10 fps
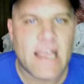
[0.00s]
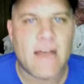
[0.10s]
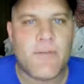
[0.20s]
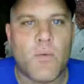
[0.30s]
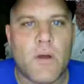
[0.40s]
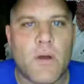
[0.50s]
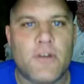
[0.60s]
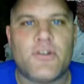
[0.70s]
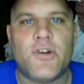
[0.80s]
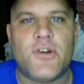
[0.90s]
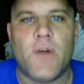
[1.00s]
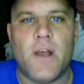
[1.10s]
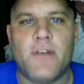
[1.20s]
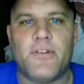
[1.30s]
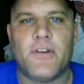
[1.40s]
Hey everyone,
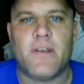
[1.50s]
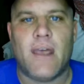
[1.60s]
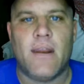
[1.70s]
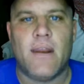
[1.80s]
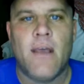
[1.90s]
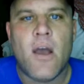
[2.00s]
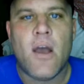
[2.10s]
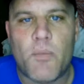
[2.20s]
shoenice again.